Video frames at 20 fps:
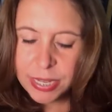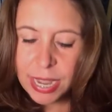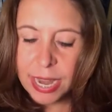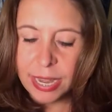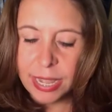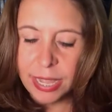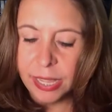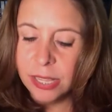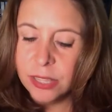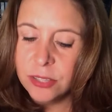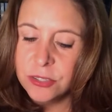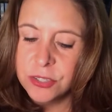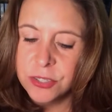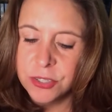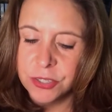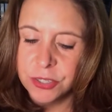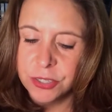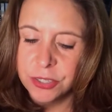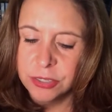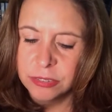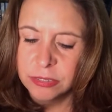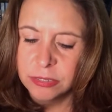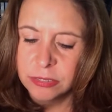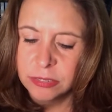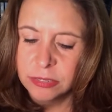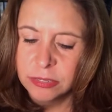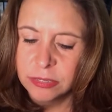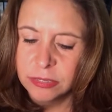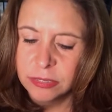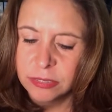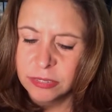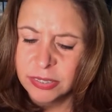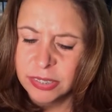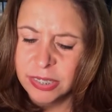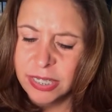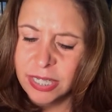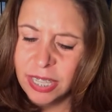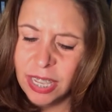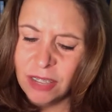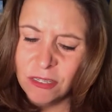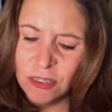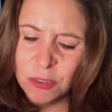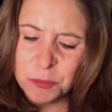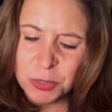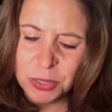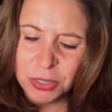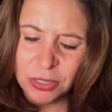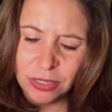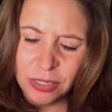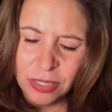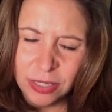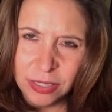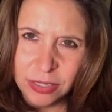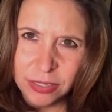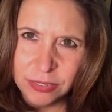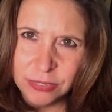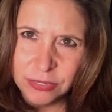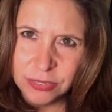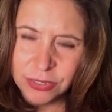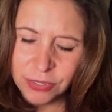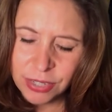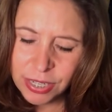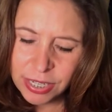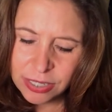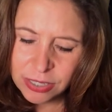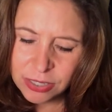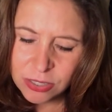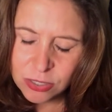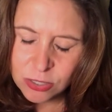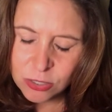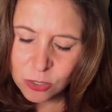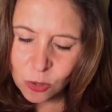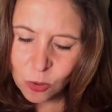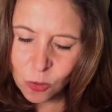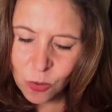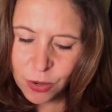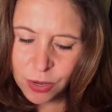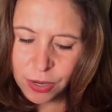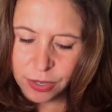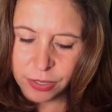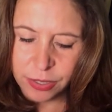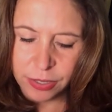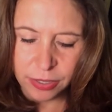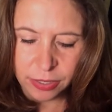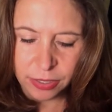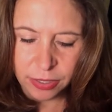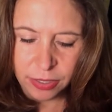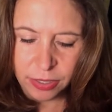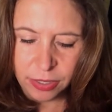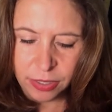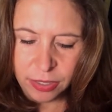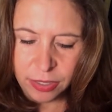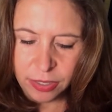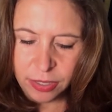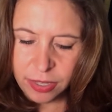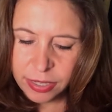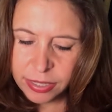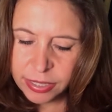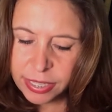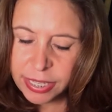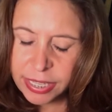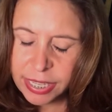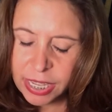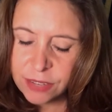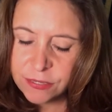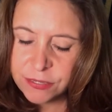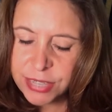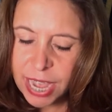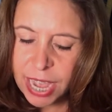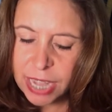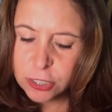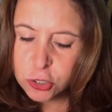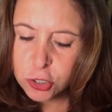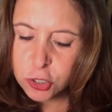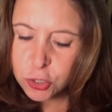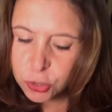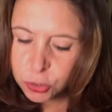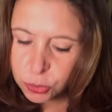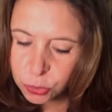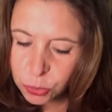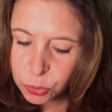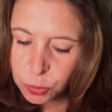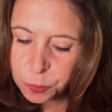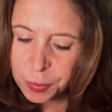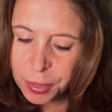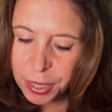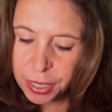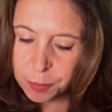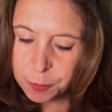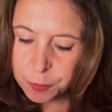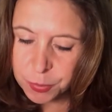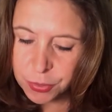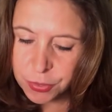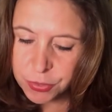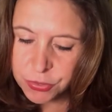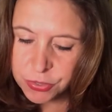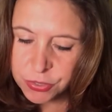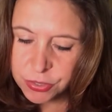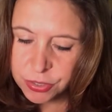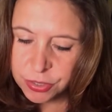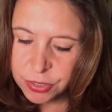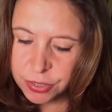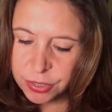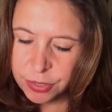Dad answered, he gave him a look of great scorn. He gave Dad two papers.